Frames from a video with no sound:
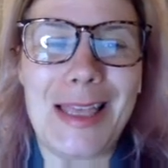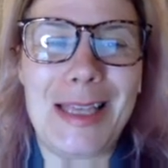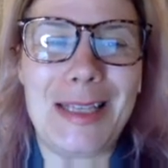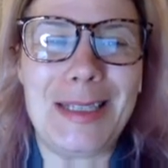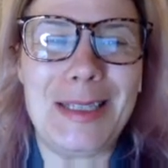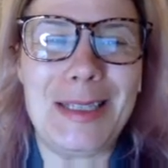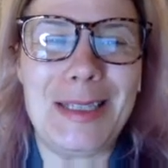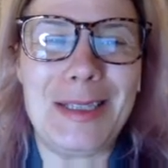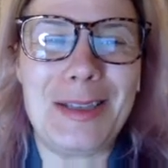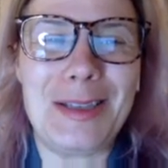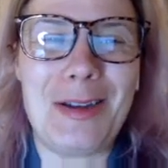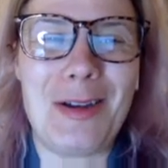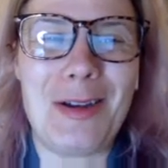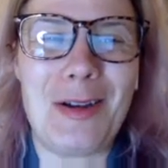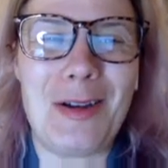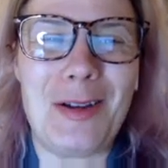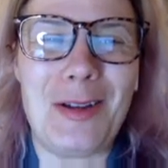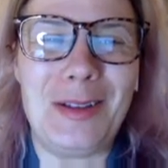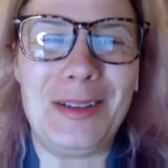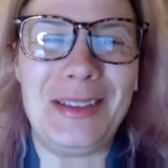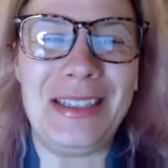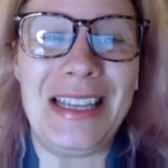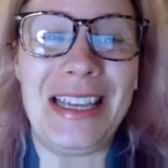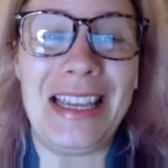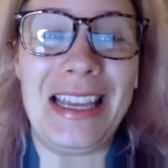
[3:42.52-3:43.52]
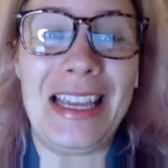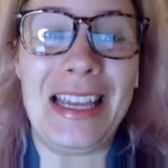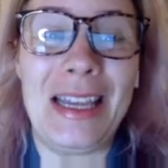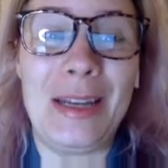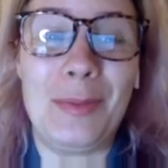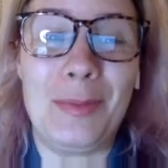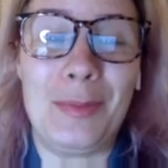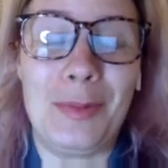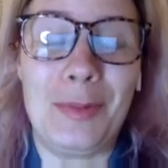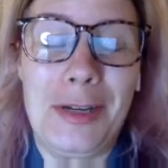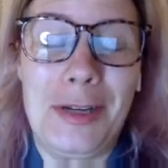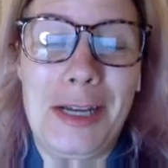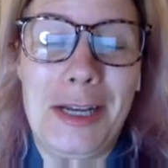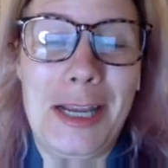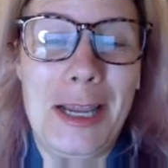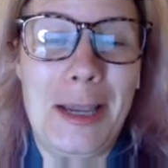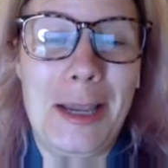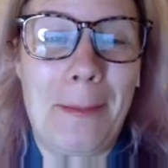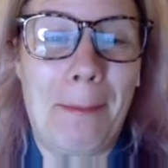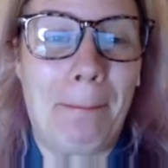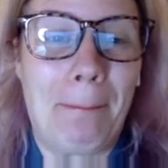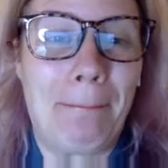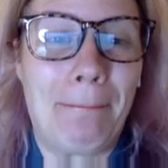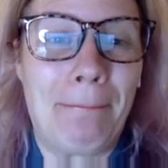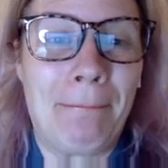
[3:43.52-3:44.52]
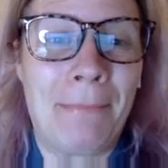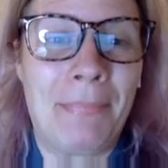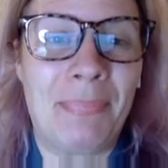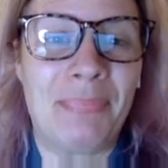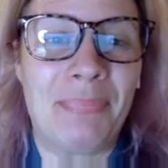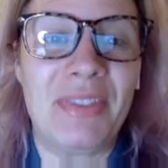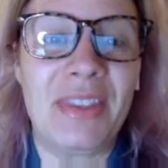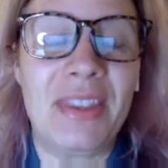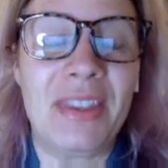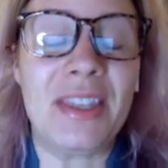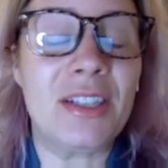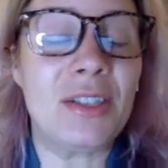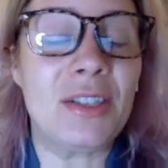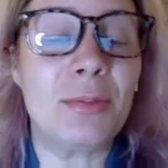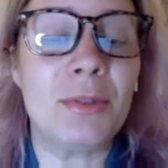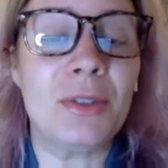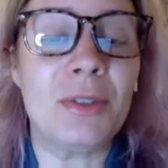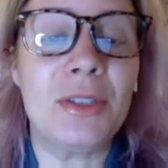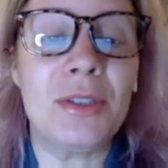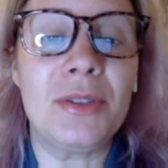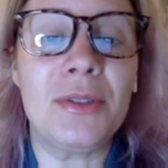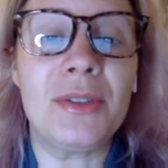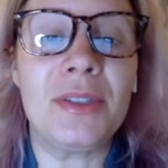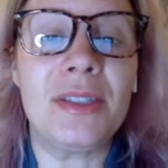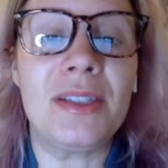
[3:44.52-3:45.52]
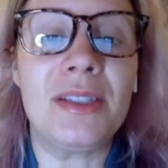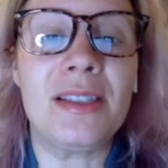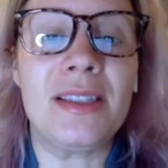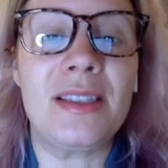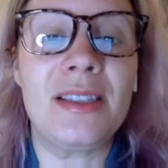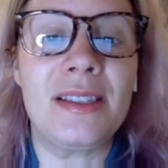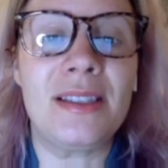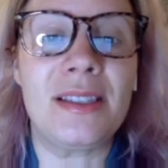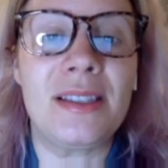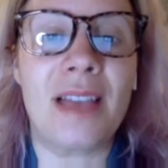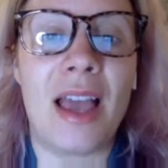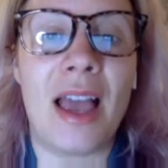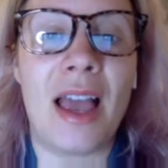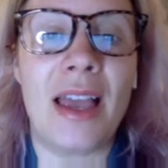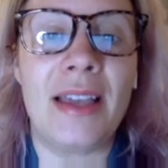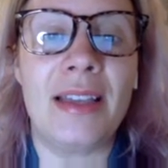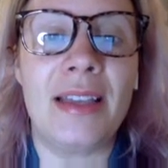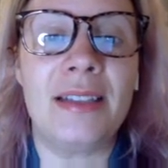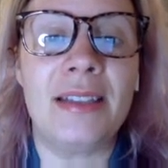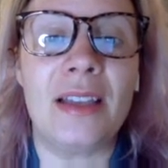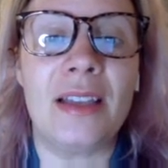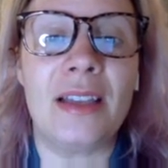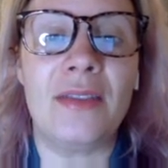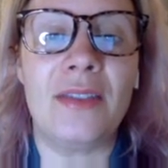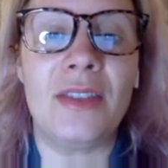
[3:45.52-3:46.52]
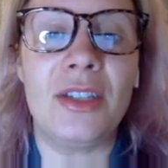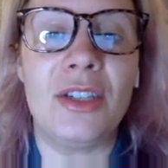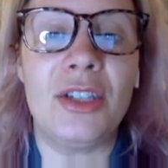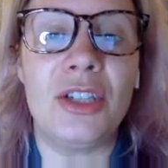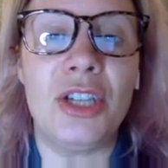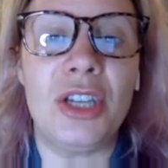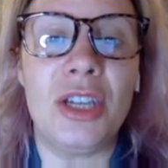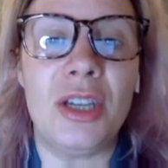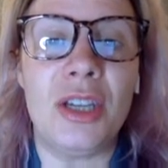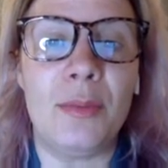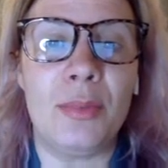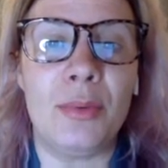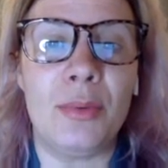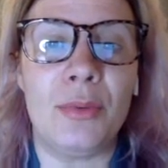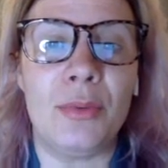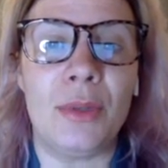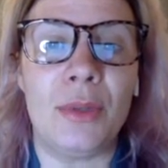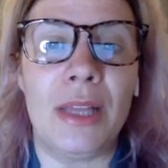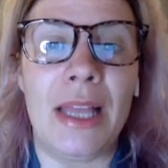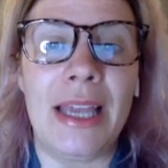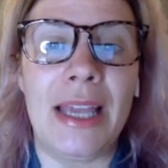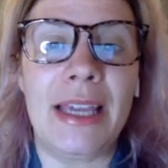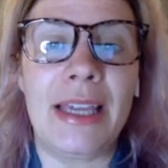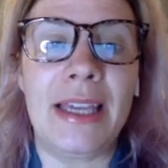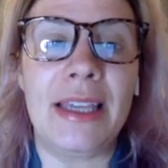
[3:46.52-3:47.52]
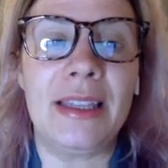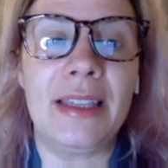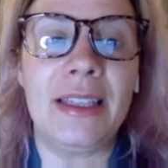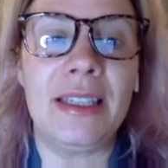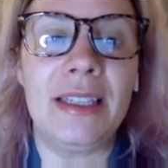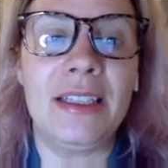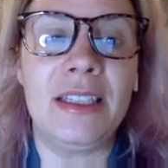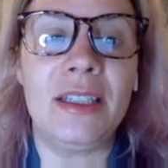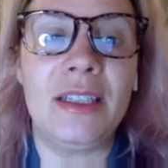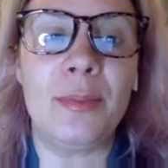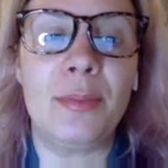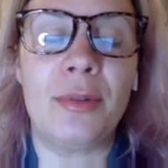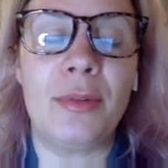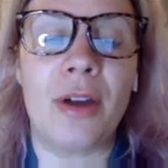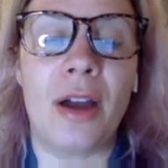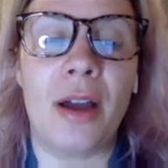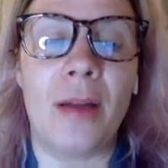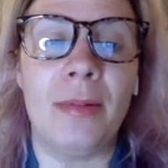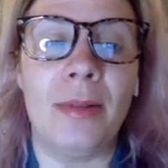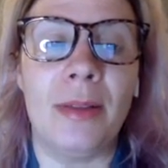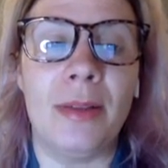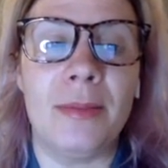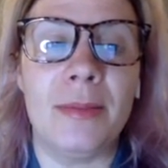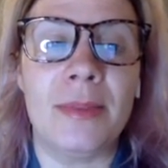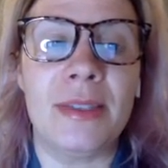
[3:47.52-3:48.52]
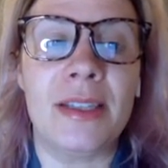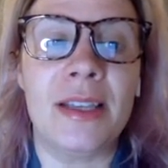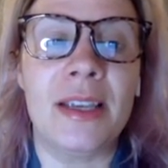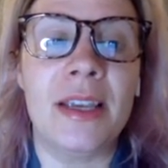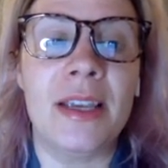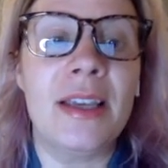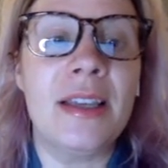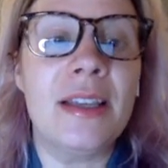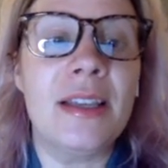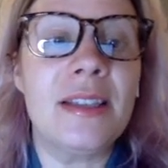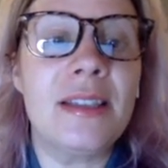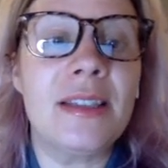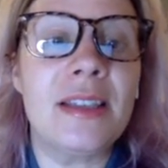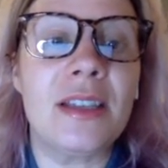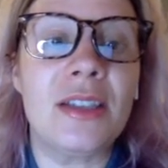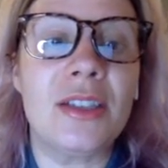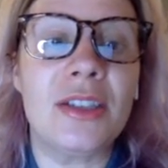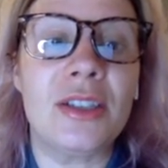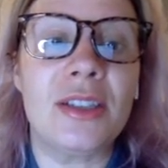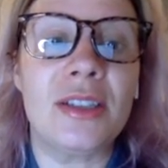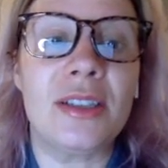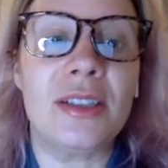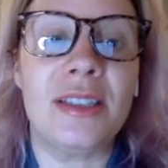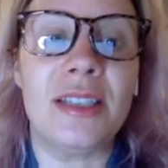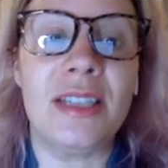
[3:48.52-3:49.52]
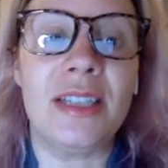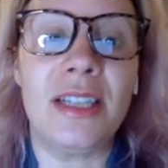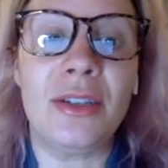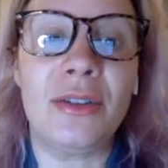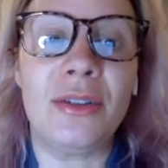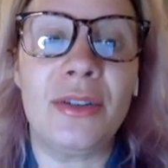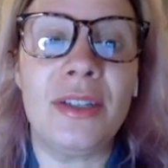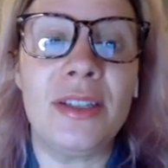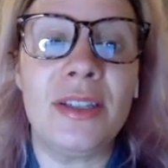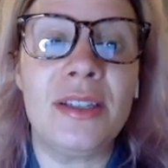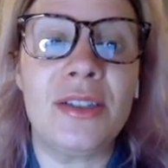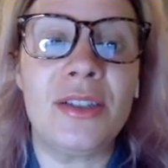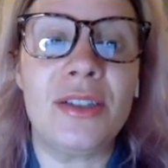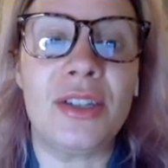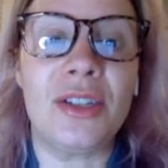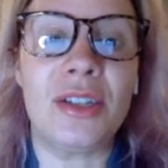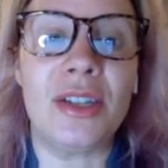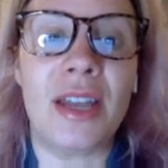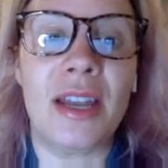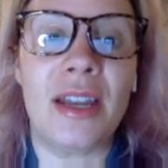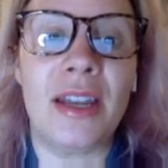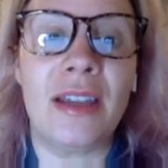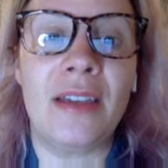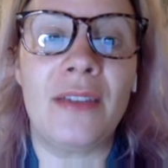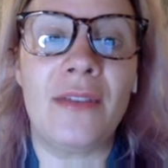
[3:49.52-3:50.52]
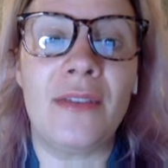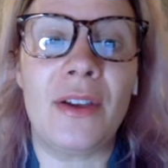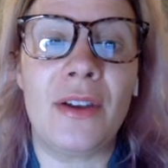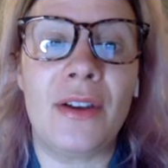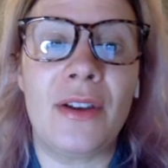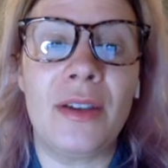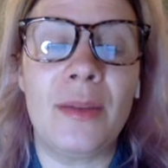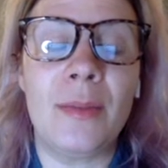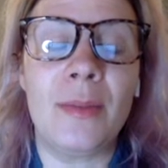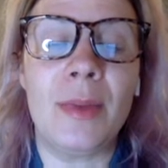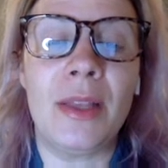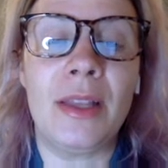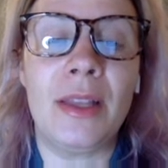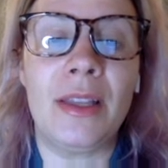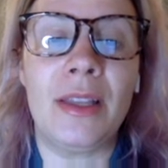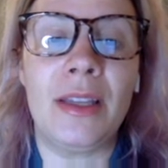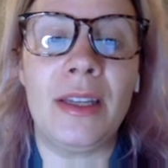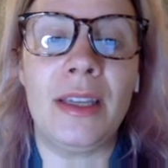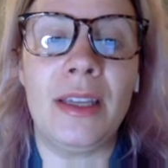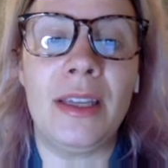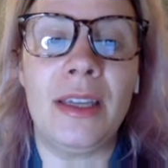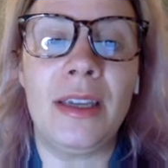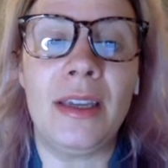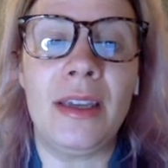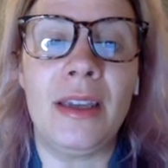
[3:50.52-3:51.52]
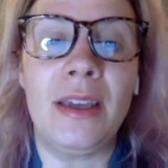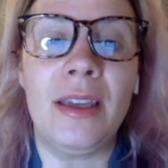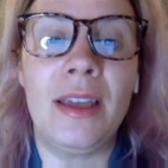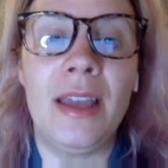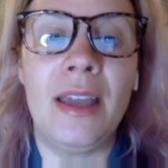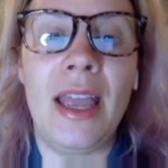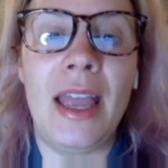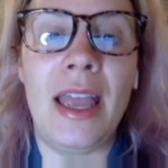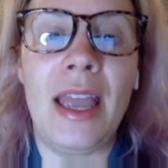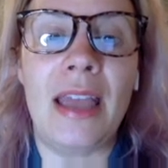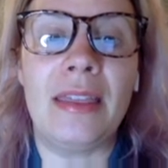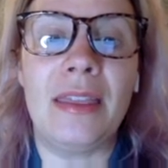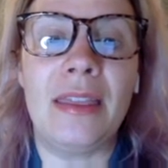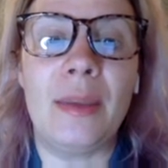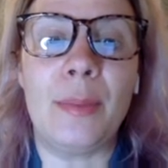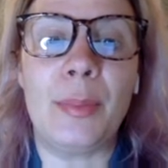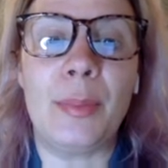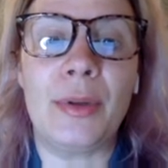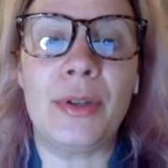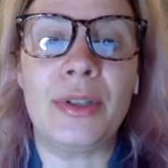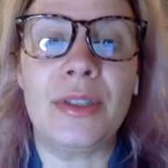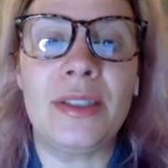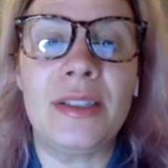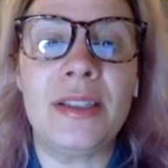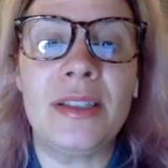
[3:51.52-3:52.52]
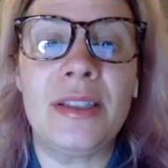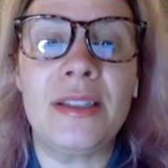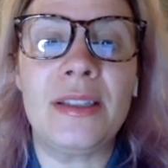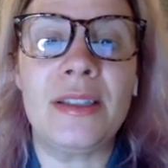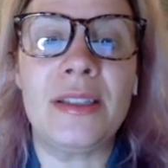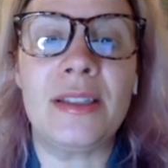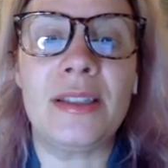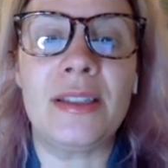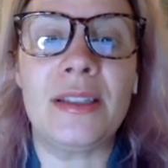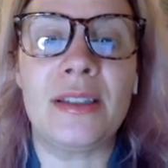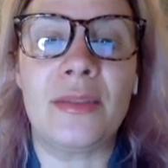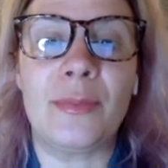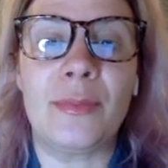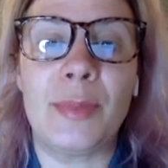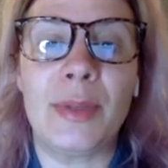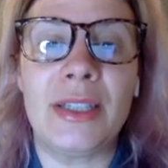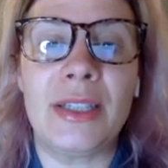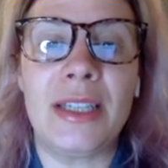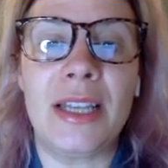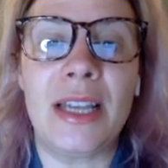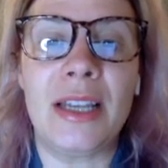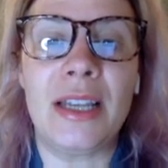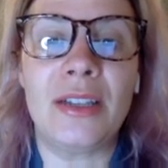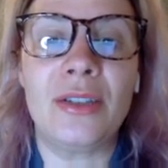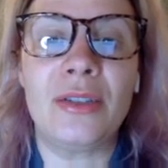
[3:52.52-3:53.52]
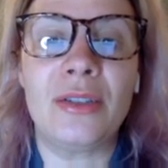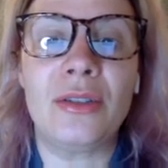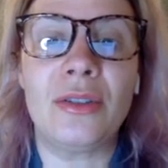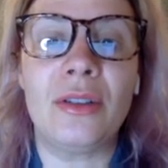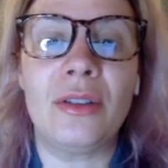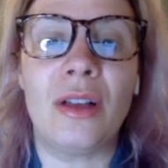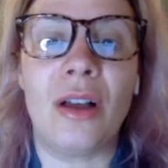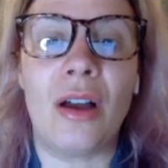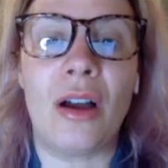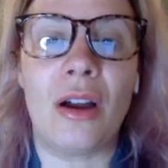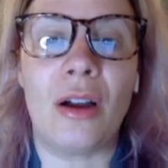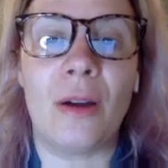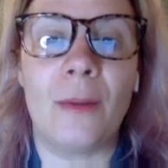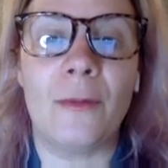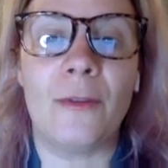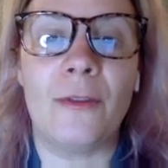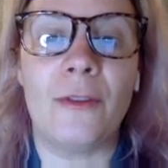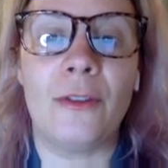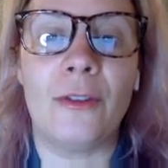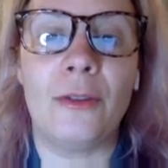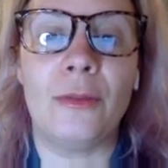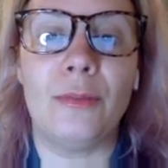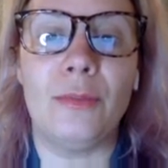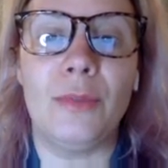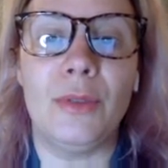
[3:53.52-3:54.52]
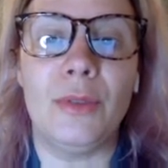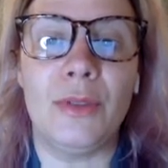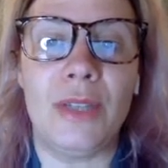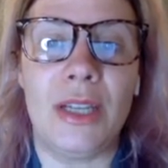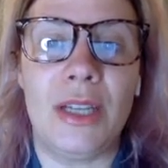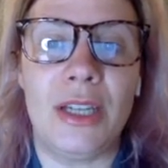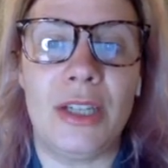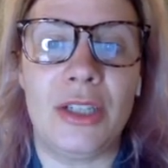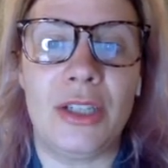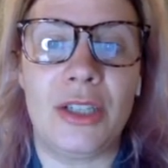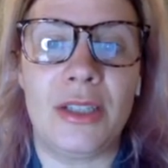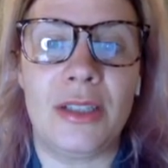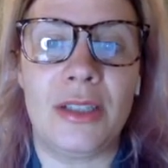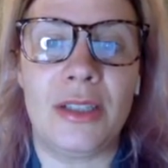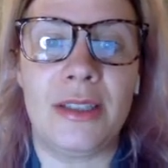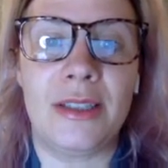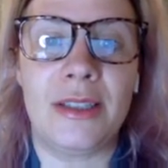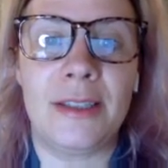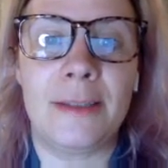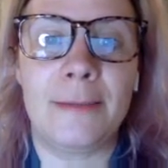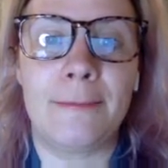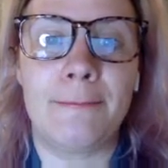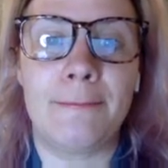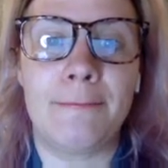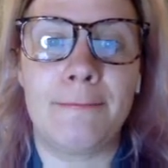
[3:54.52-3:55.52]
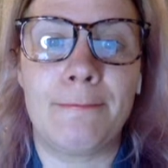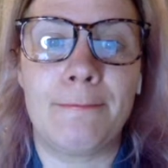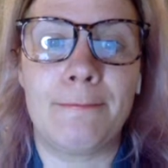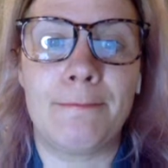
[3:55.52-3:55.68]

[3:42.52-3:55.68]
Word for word: This is called inbreeding. This reduces the size of the gene pool and can lead to problems such as decreased genetic variability and the persistence of potential harmful mutations.